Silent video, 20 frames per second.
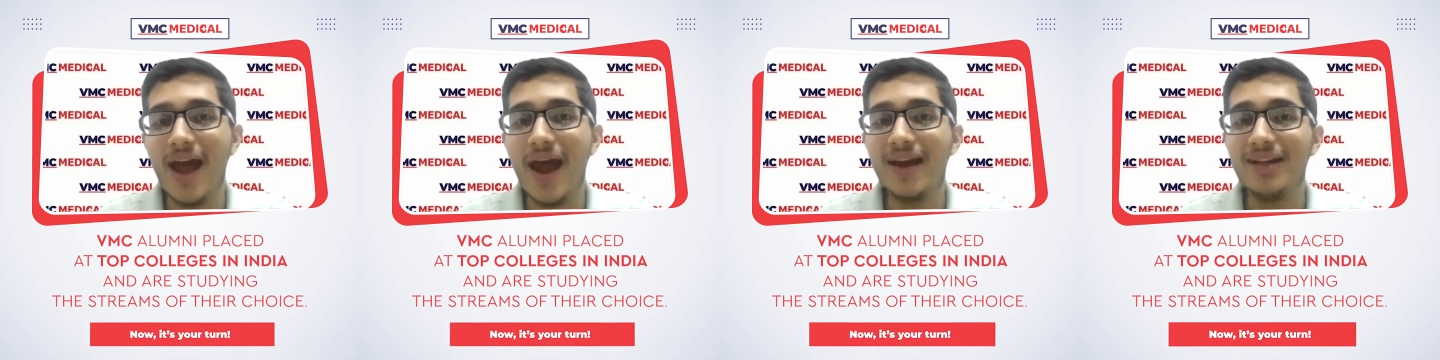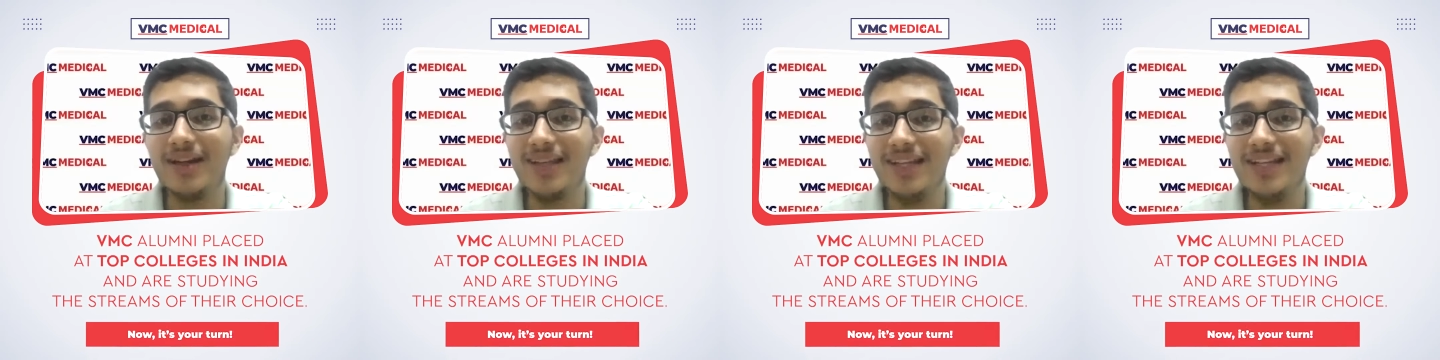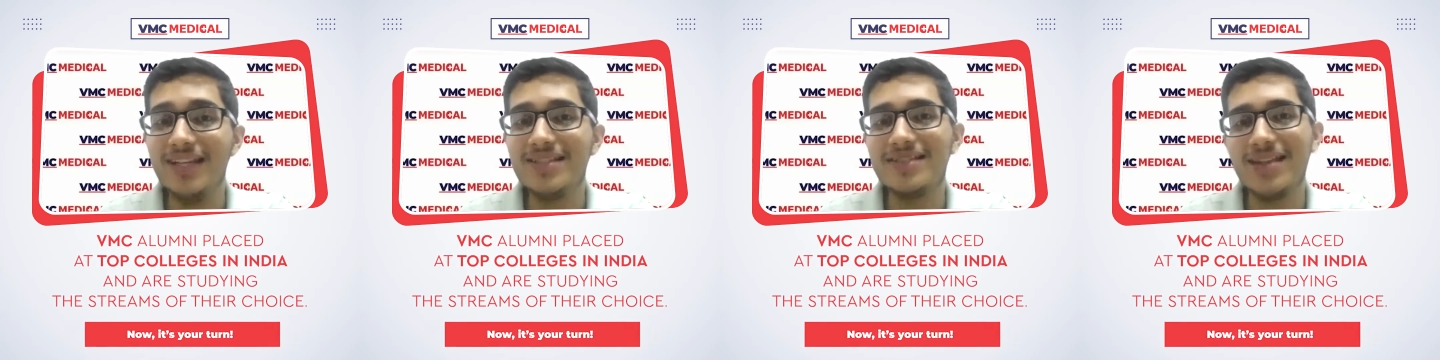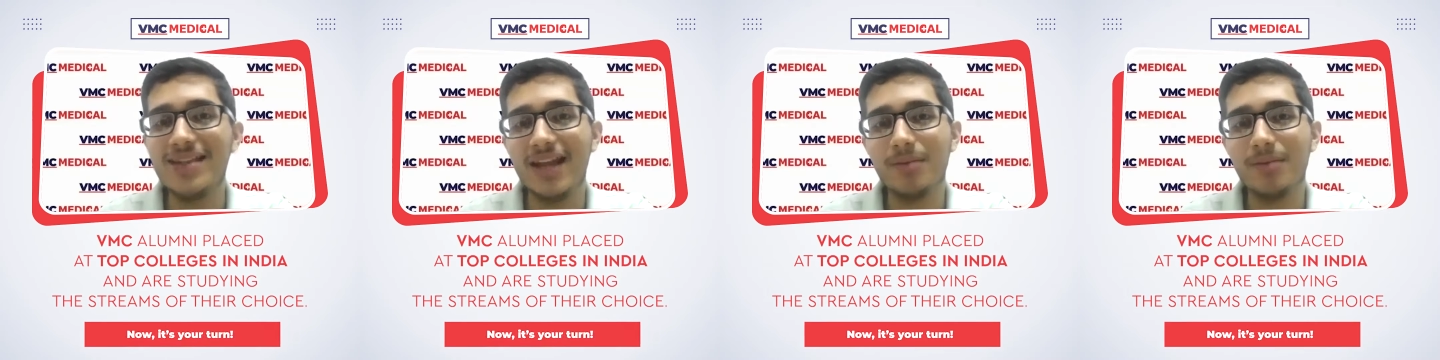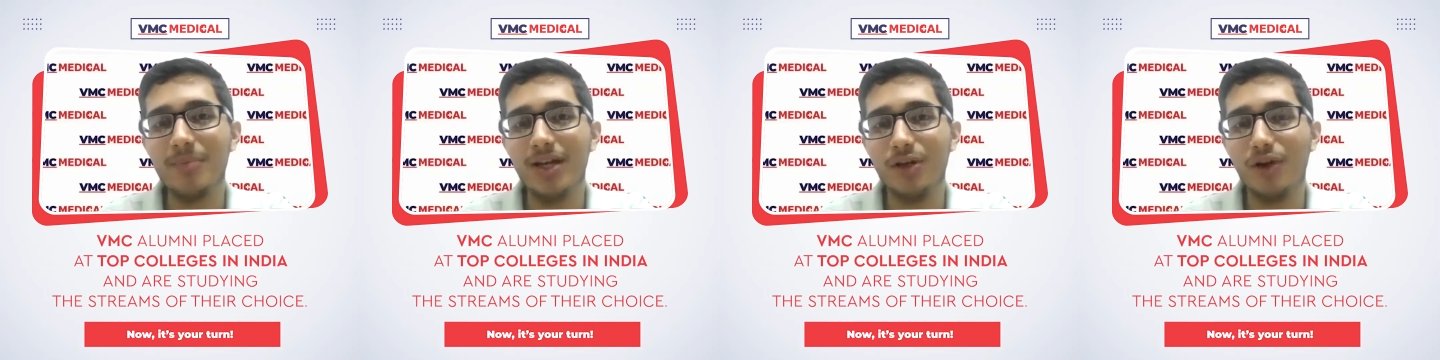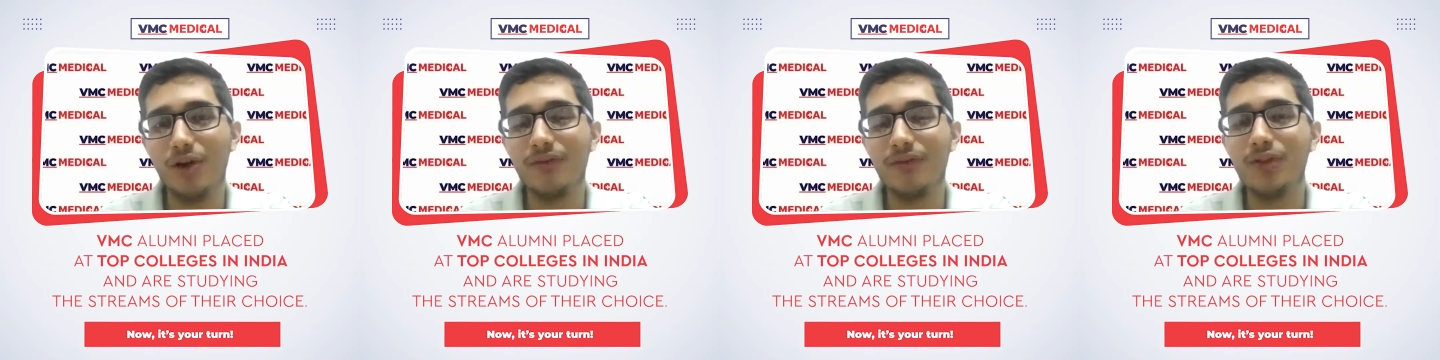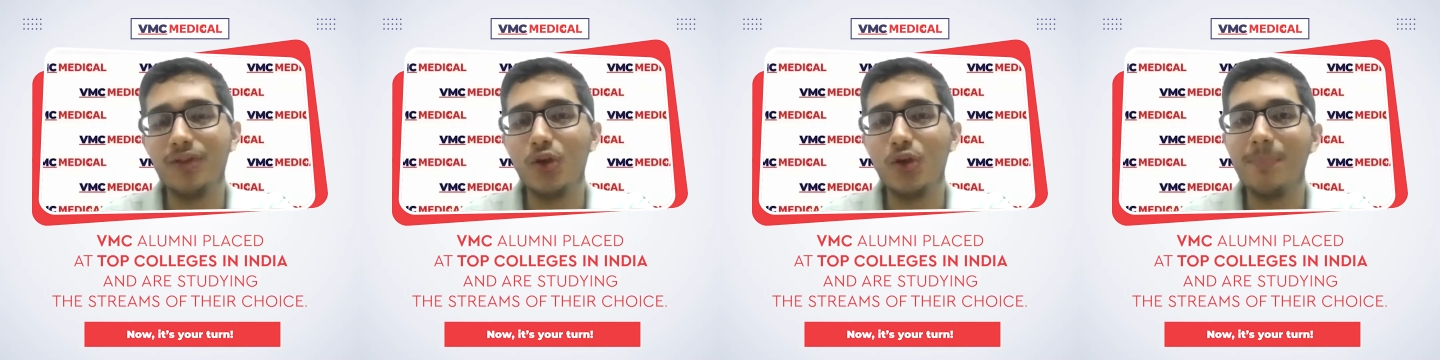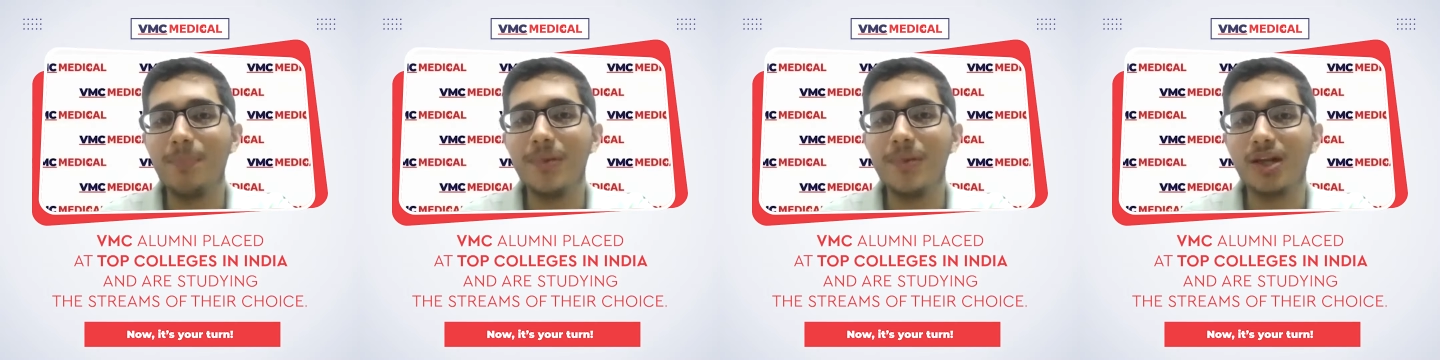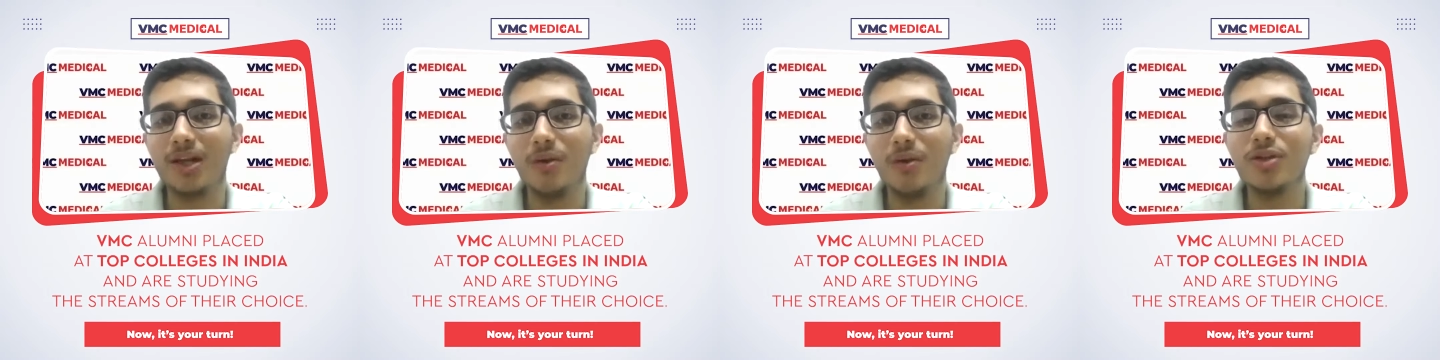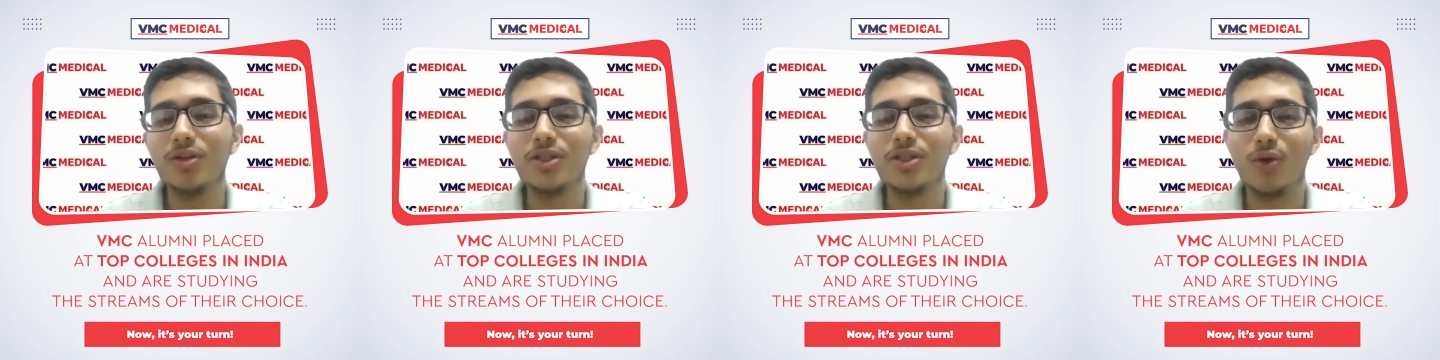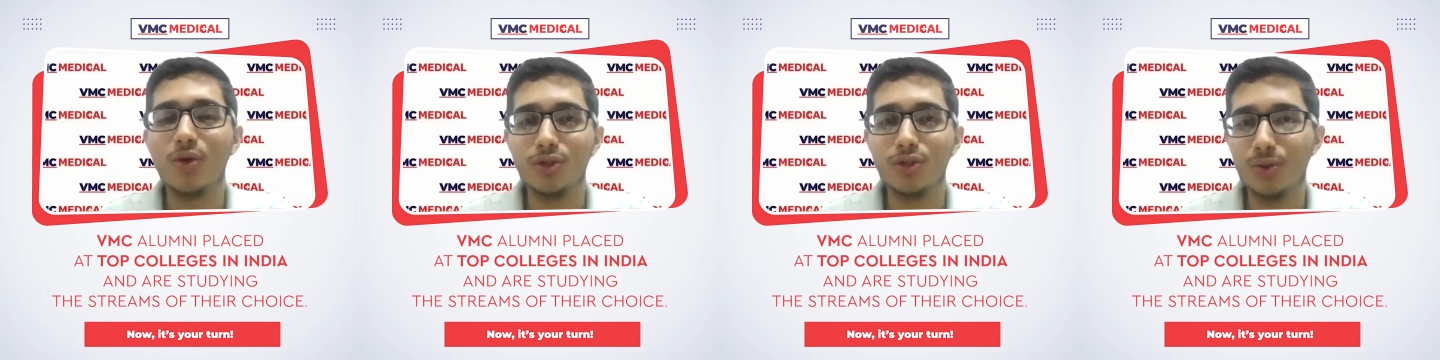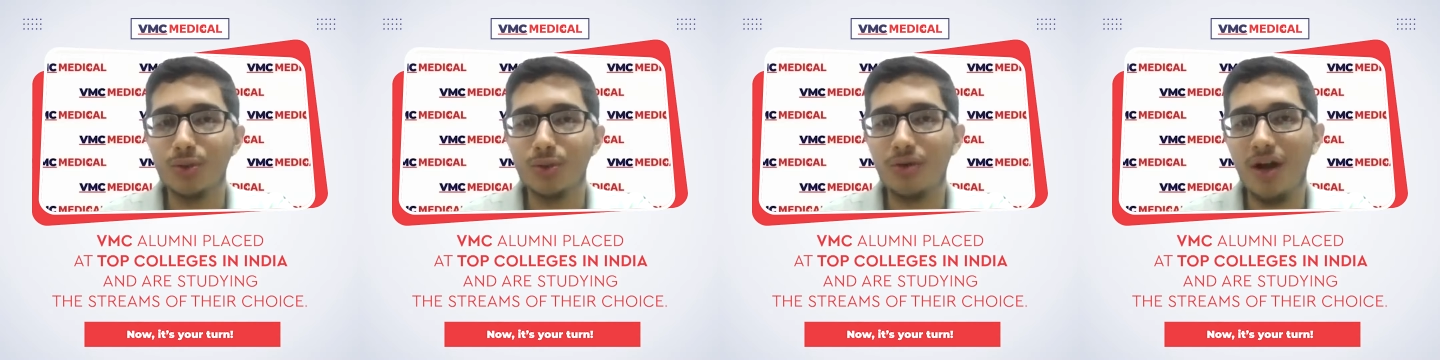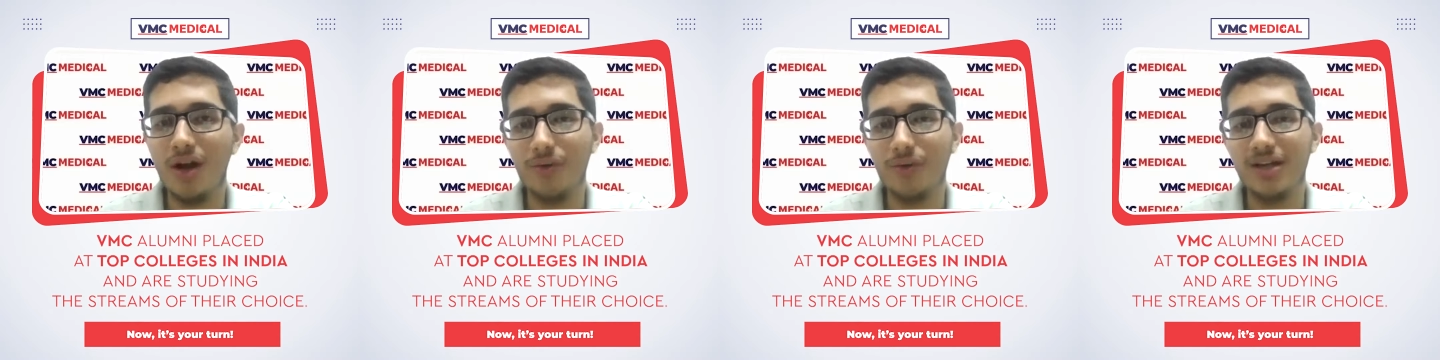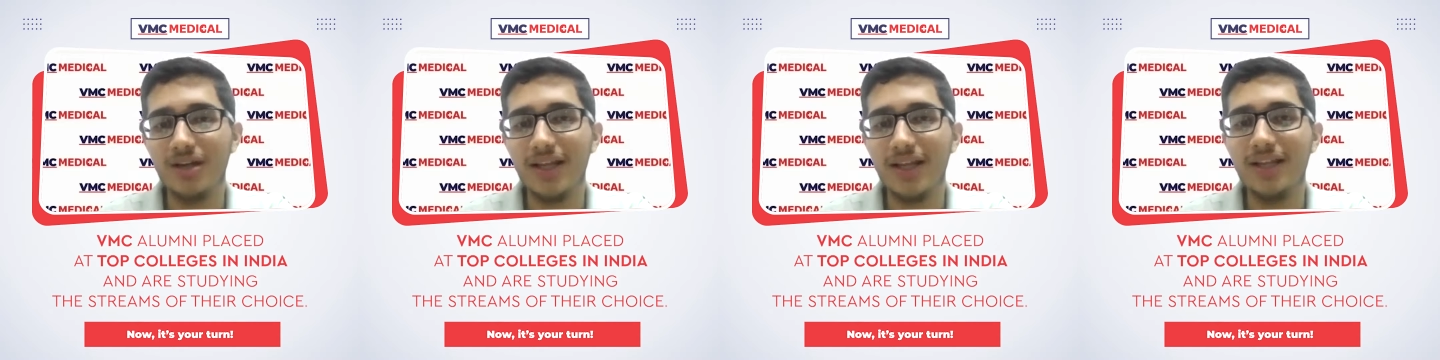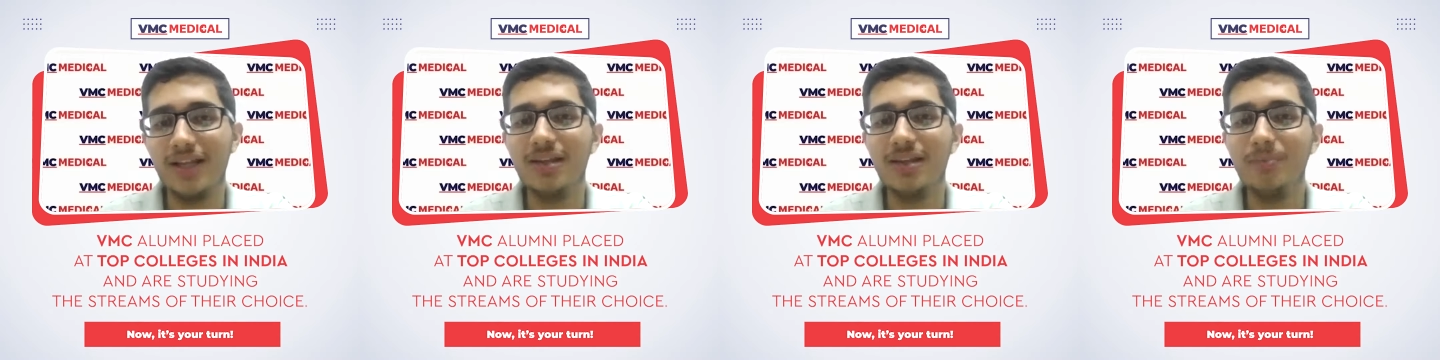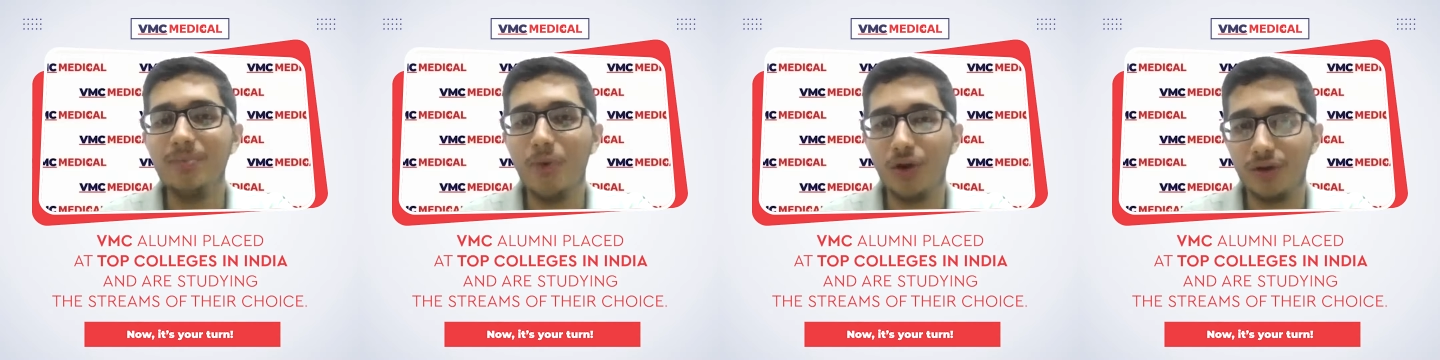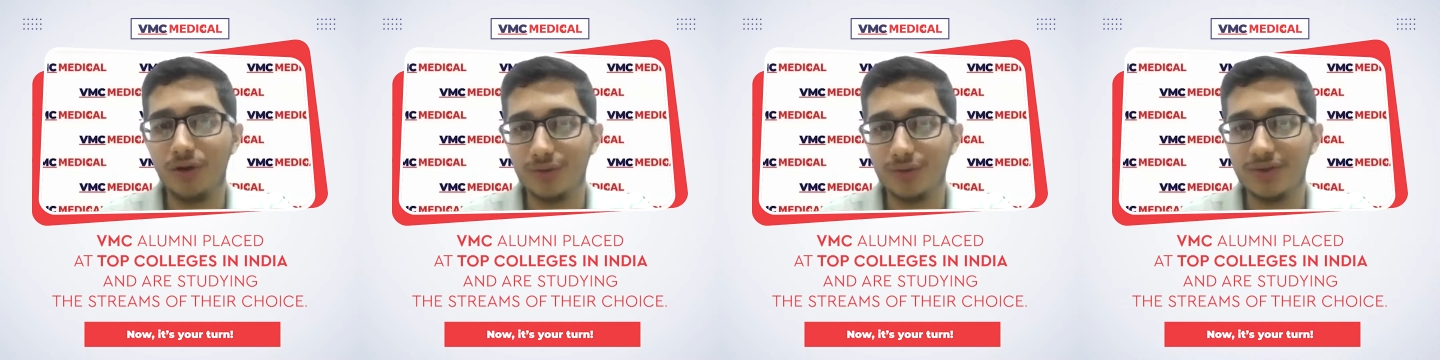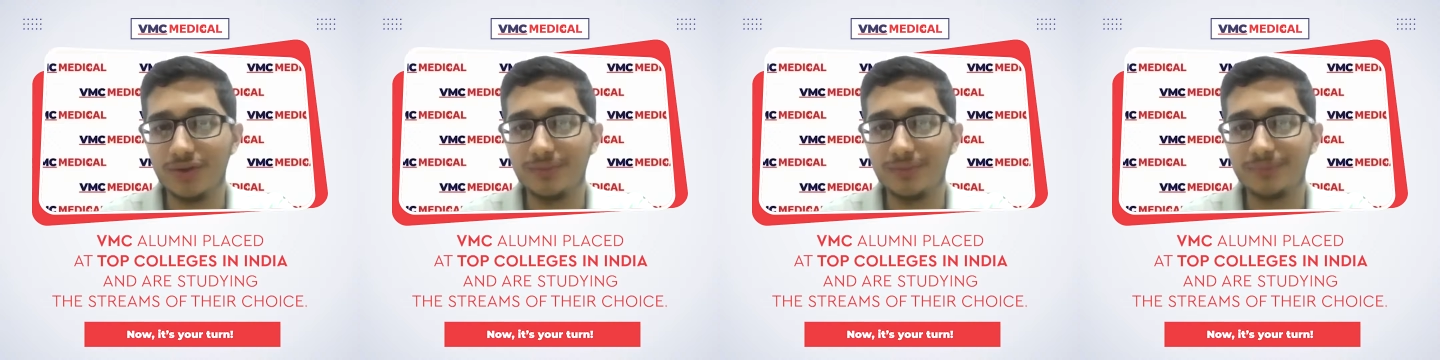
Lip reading: and each segment of the topic was also covered in the module.